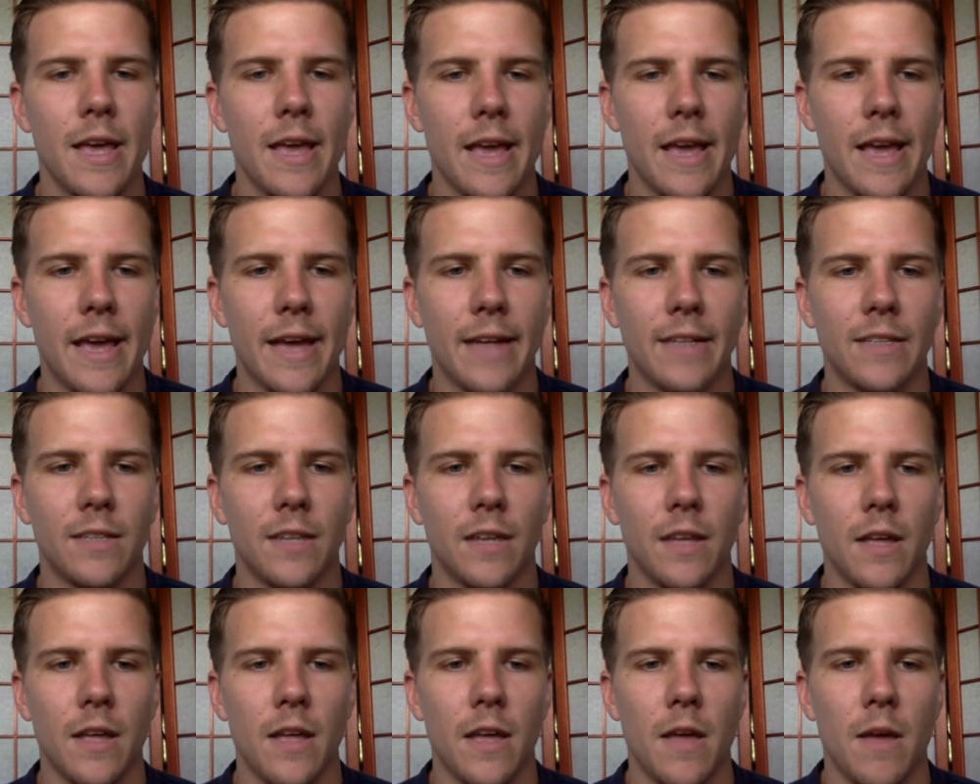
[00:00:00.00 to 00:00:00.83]
And
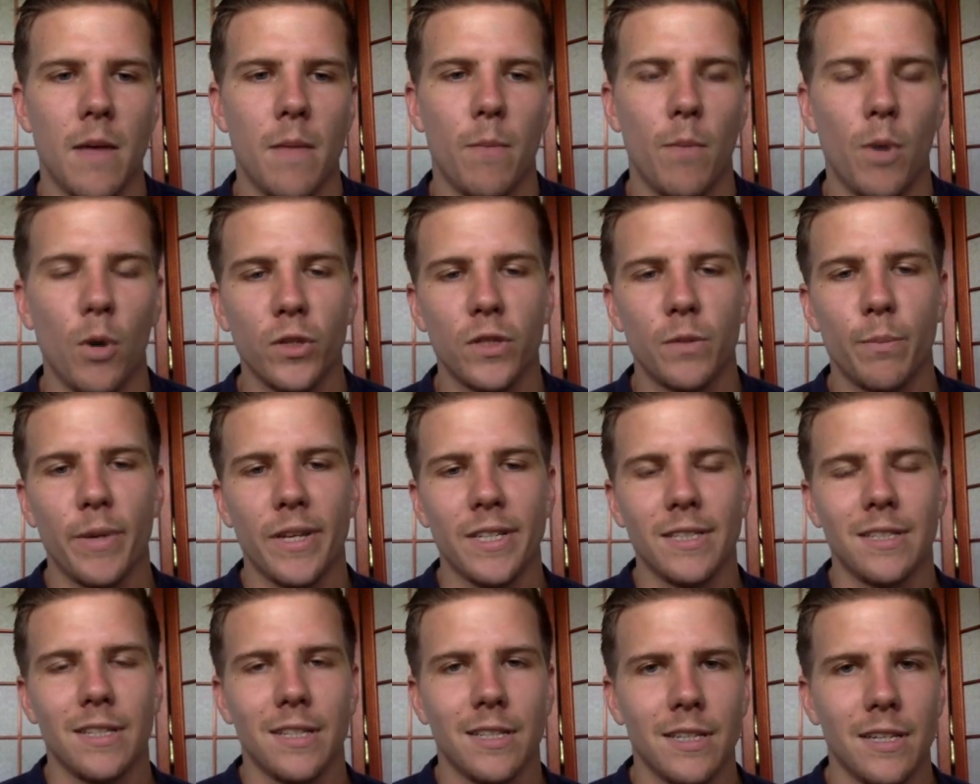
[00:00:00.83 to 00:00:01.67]
most
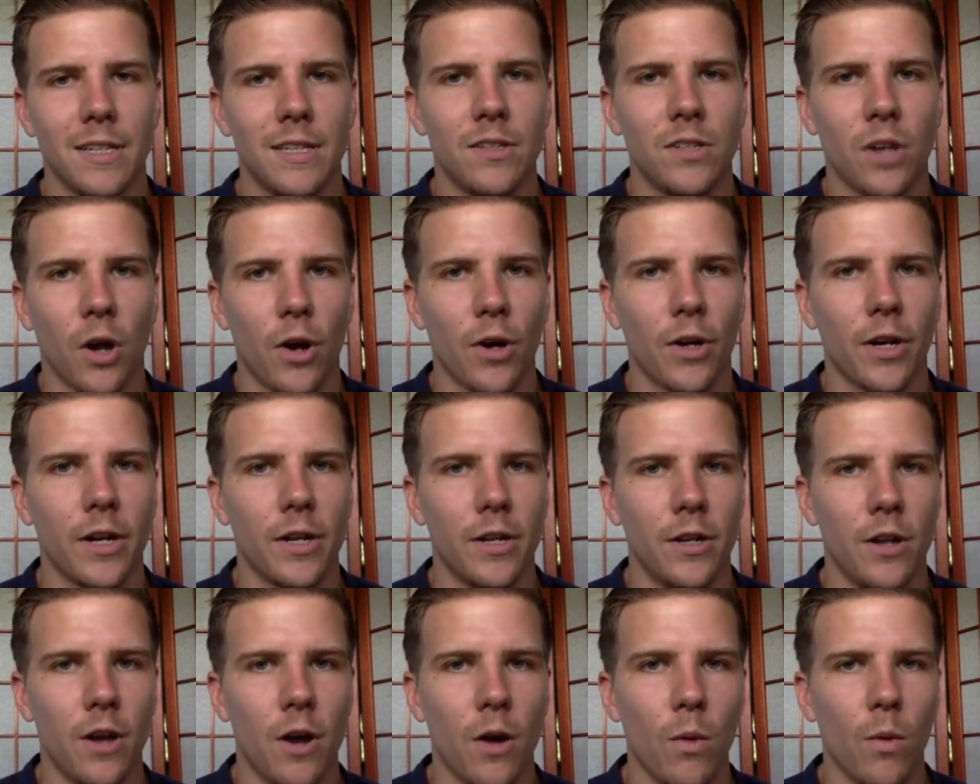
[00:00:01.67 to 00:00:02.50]
businesses aren't going
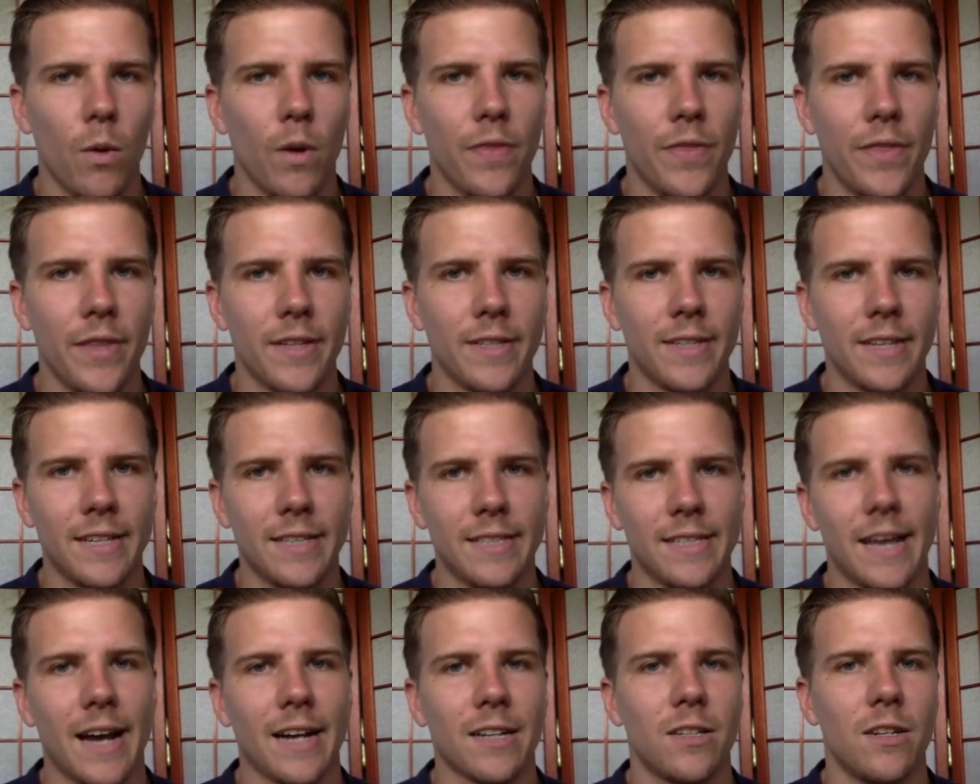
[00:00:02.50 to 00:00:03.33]
to know what this
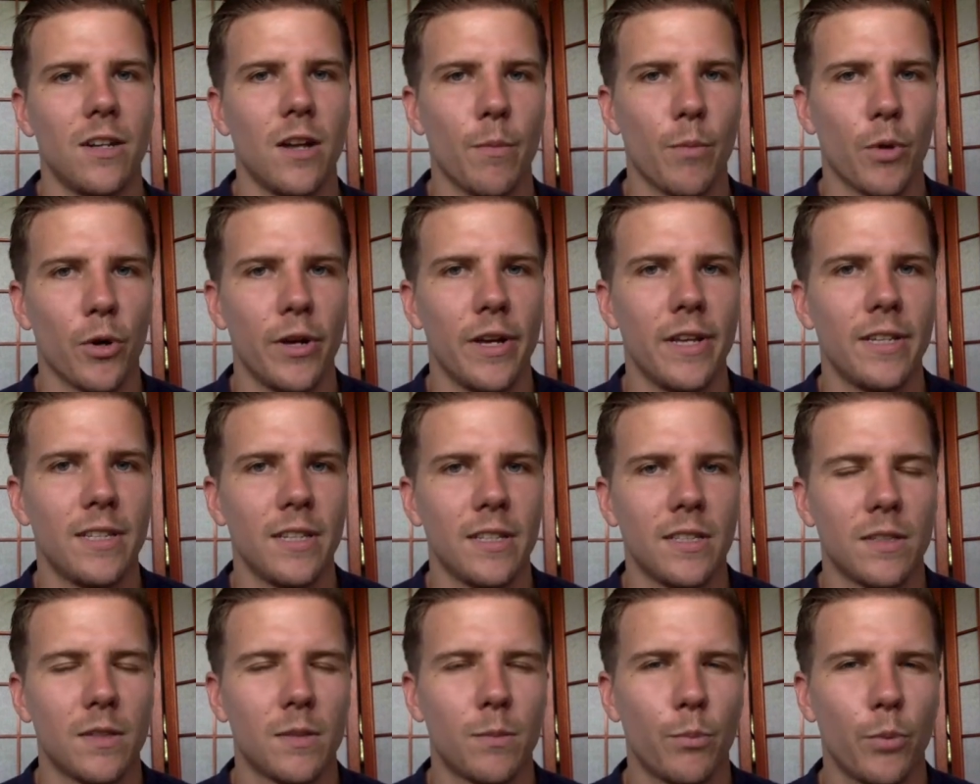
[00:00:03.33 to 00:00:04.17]
exact number is.
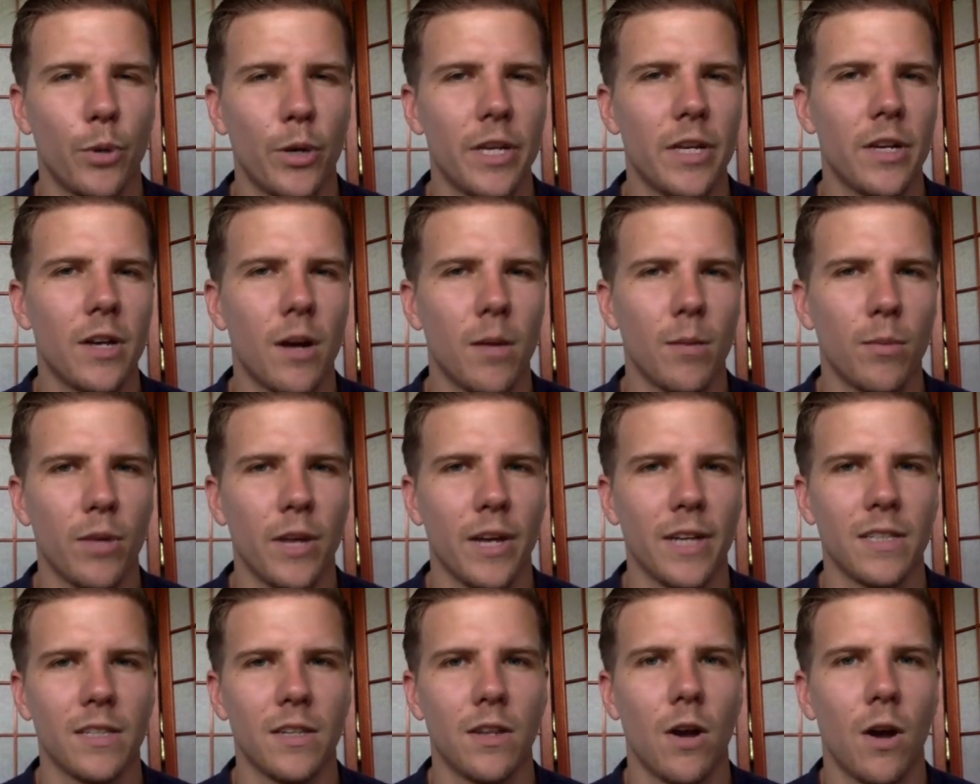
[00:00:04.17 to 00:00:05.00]
It's pretty
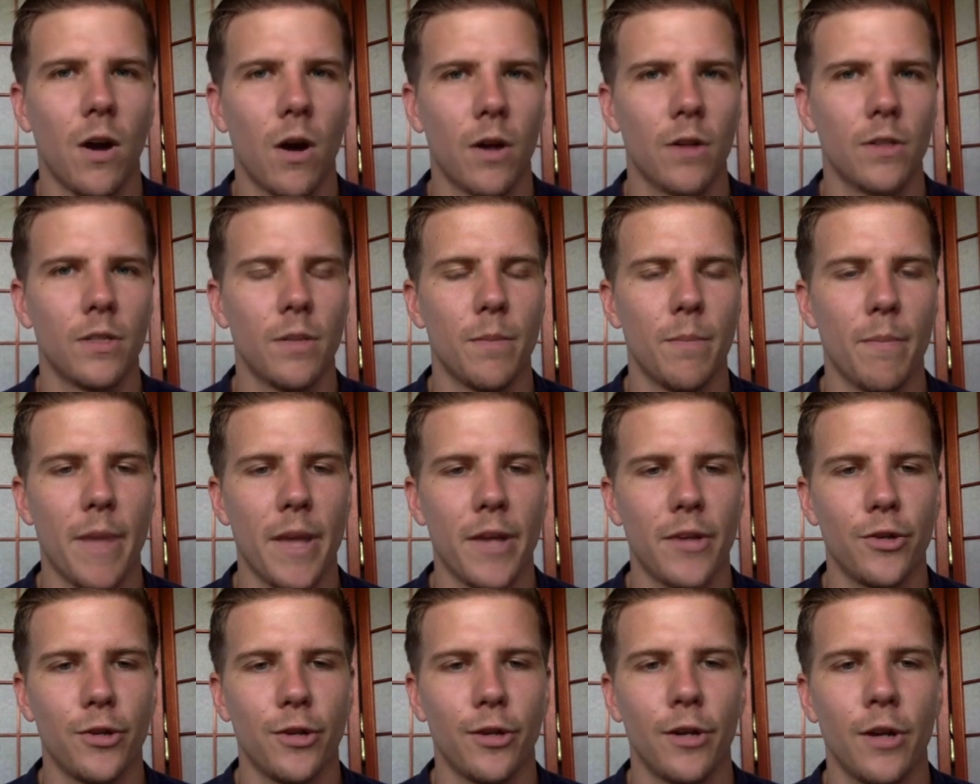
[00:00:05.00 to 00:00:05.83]
complex and hard to
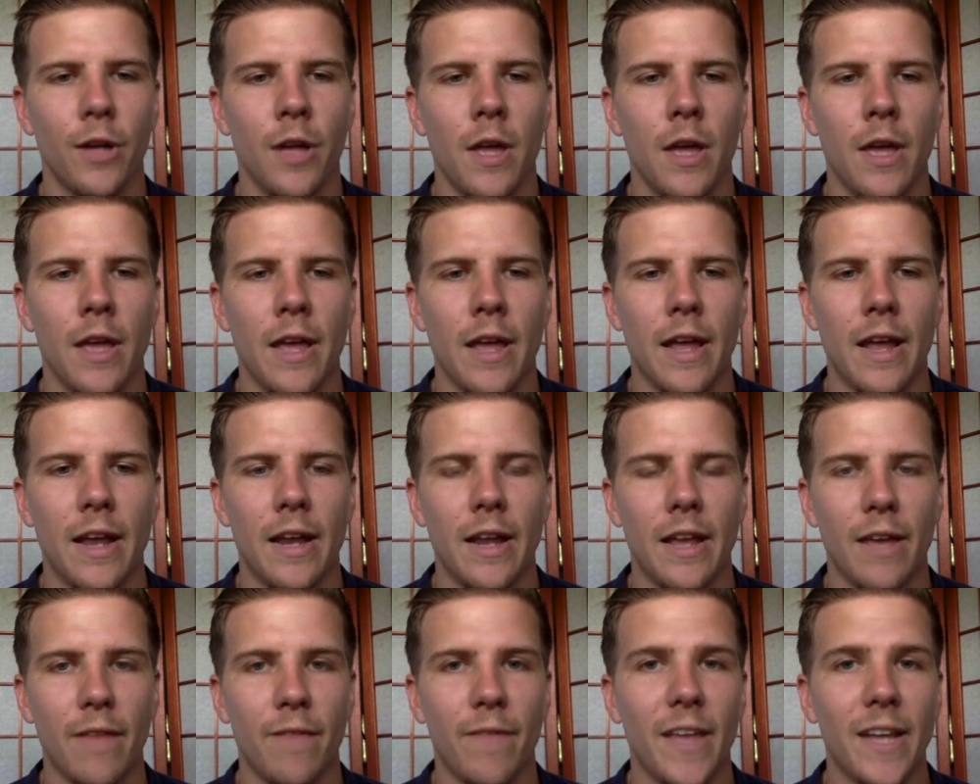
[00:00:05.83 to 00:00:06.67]
measure.
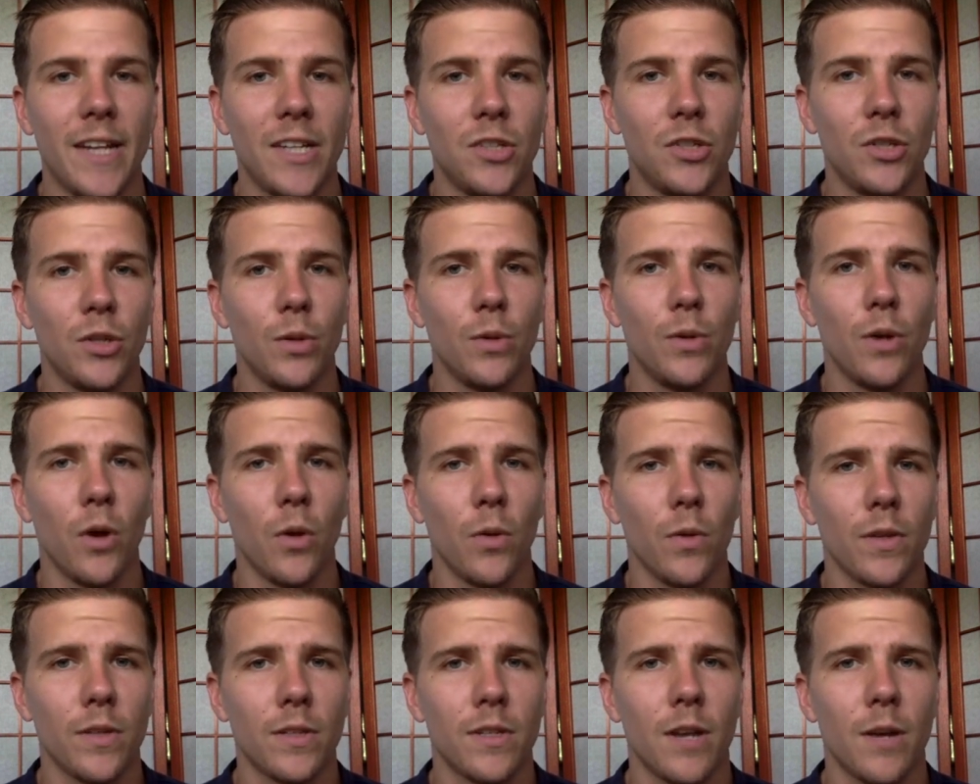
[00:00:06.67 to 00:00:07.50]
And if they do know
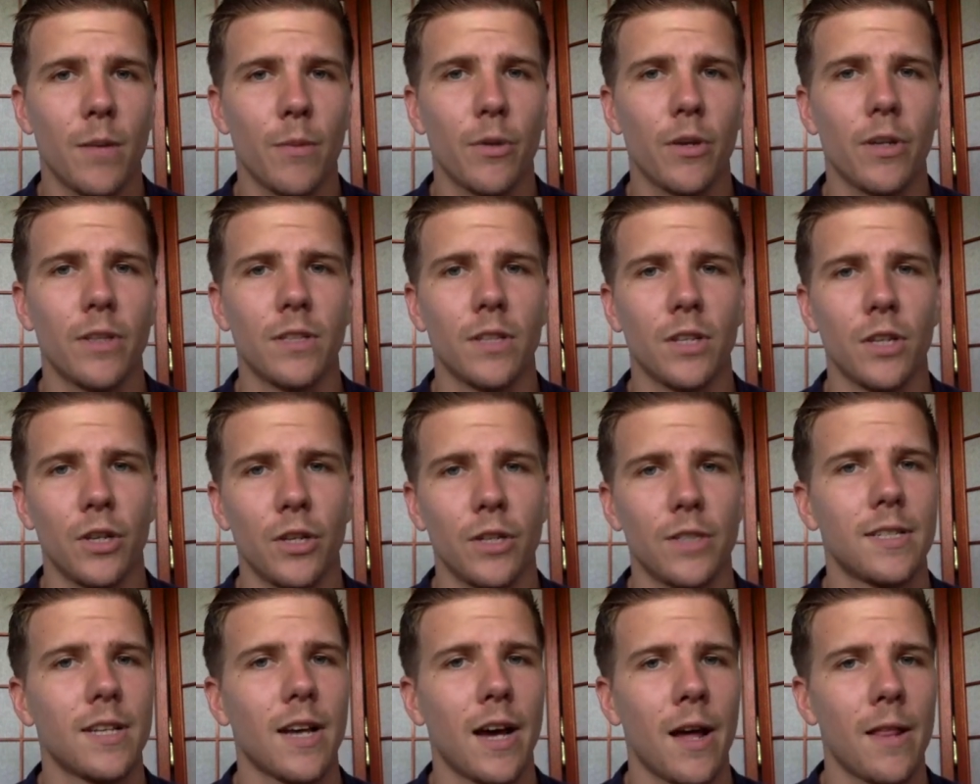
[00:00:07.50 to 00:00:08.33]
this number, it's a
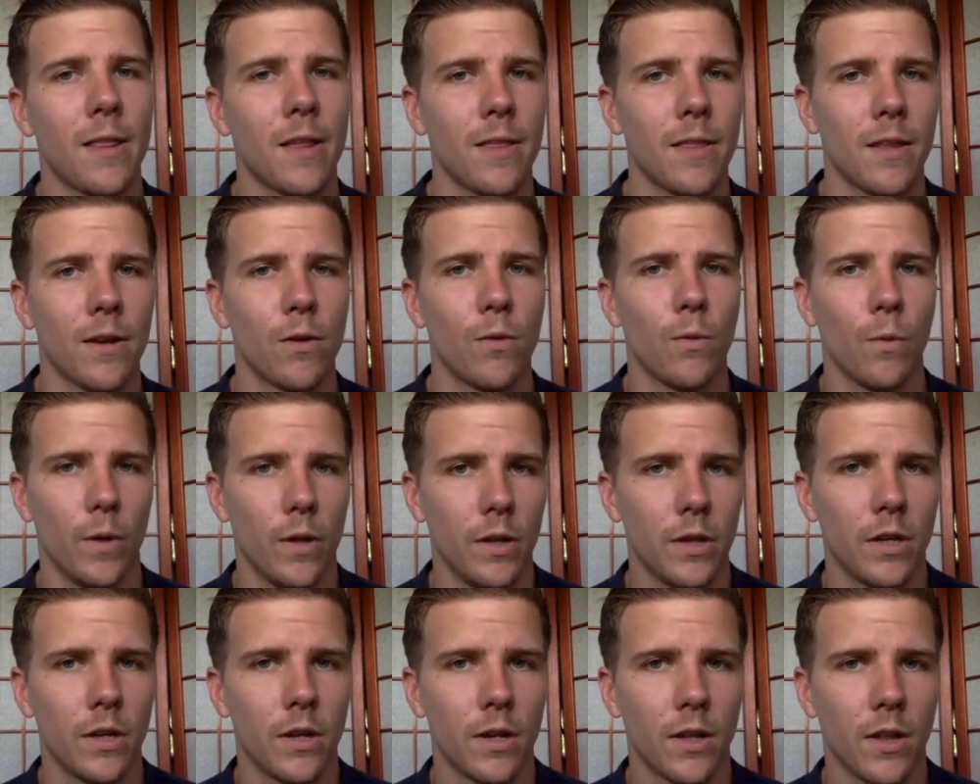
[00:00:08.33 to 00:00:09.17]
good sign that they're a
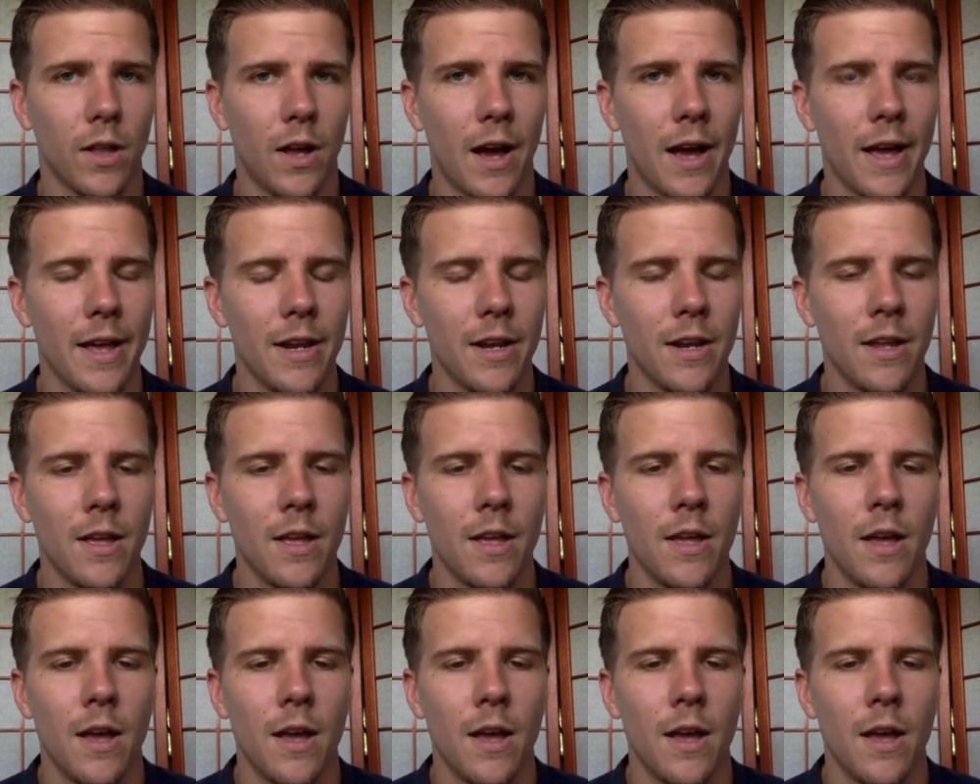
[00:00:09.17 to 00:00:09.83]
really good client.